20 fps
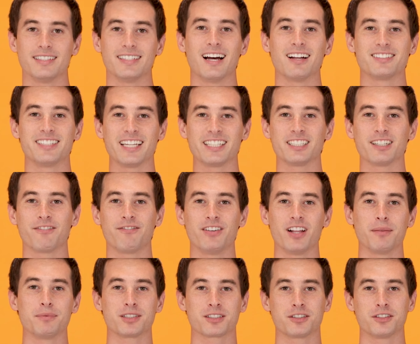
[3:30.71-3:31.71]
Now take your
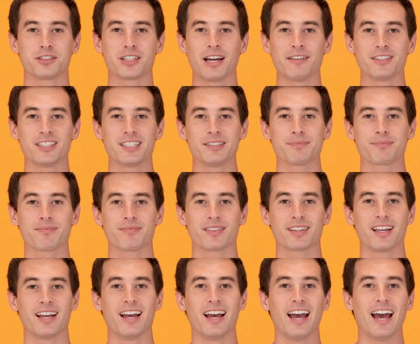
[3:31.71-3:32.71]
Phillips screwdriver
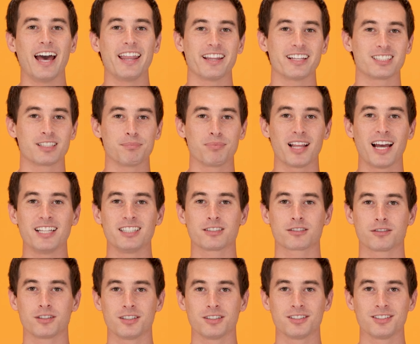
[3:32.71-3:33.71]
and the supplied
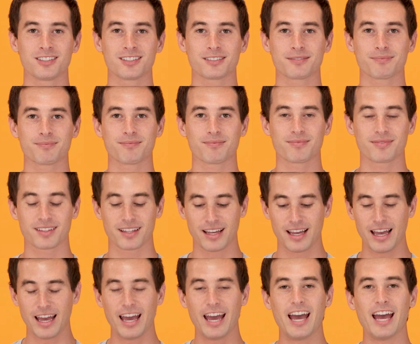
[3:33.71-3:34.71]
screws
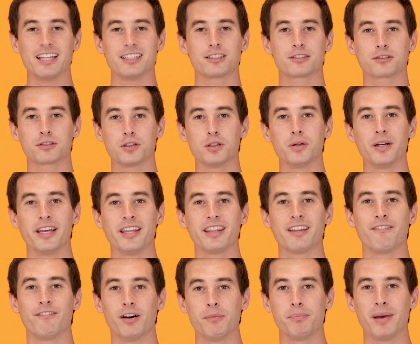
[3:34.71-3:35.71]
and screw in
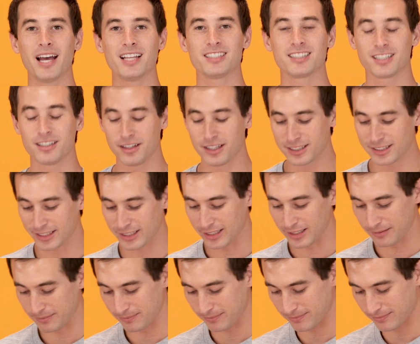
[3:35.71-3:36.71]
the foot pads to the
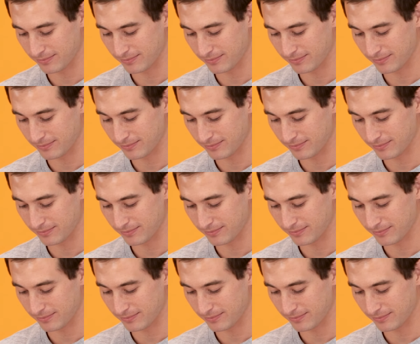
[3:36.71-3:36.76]
seat.